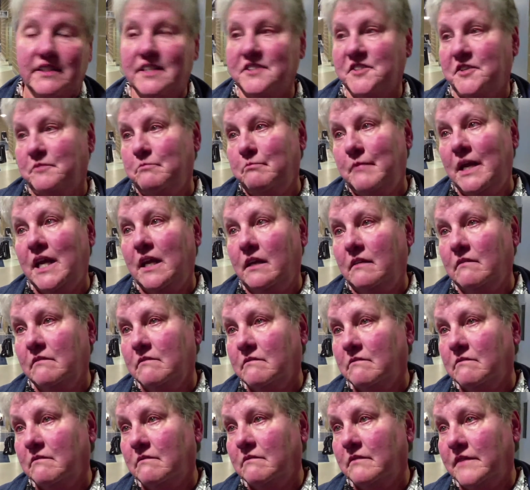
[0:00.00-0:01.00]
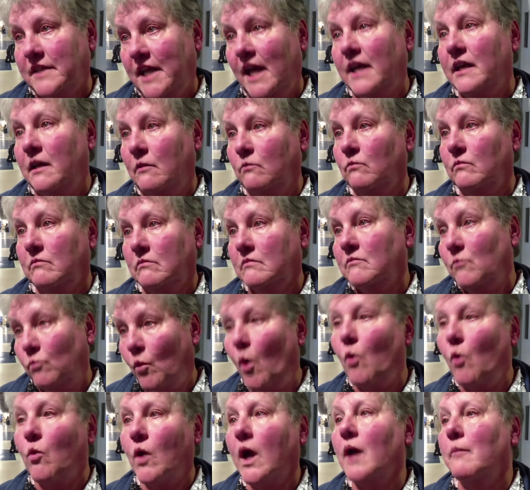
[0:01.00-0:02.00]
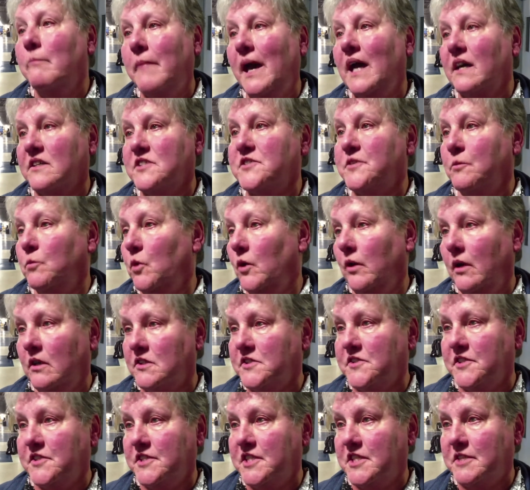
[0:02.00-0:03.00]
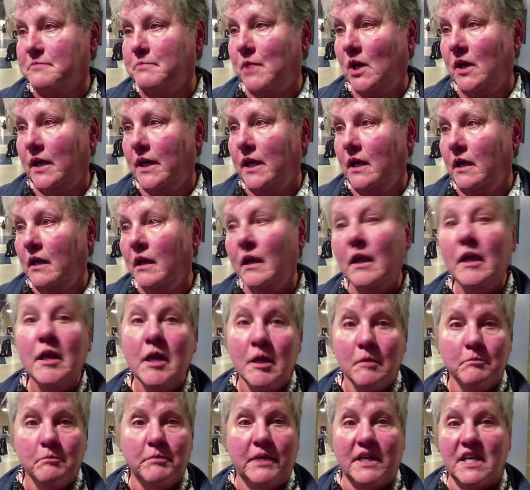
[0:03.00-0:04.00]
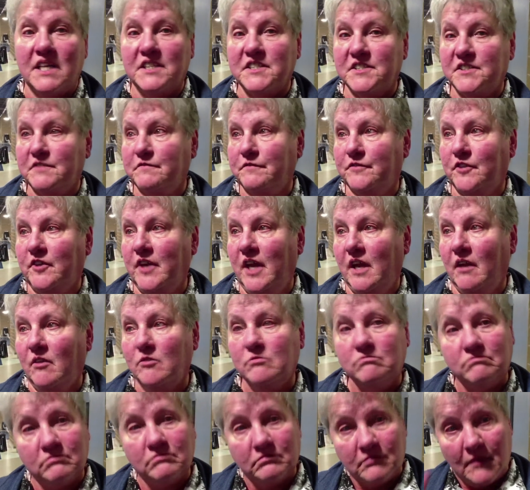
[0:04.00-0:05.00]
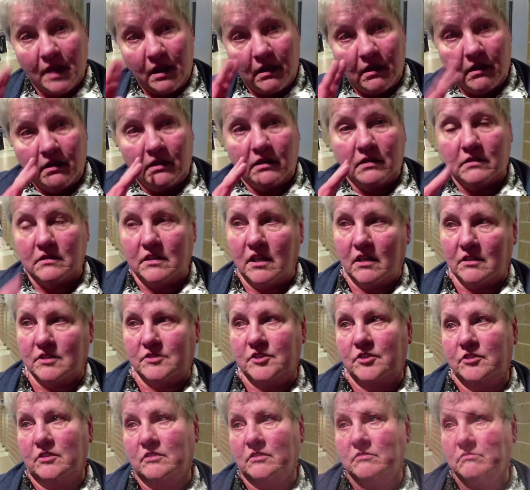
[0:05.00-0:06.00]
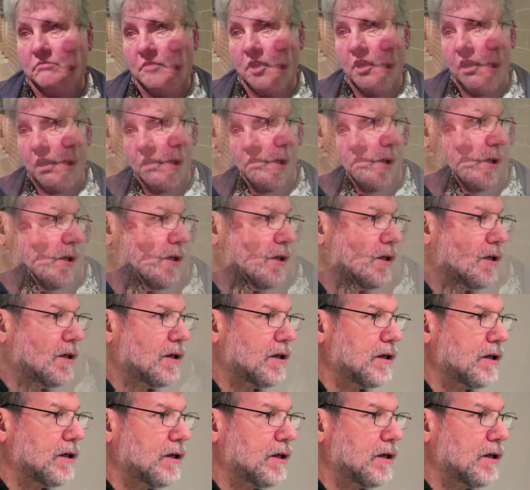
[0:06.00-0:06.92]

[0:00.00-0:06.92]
doesn't mean that it won't come back somewhere else in his body. But as of for now, Dr. Coughlin and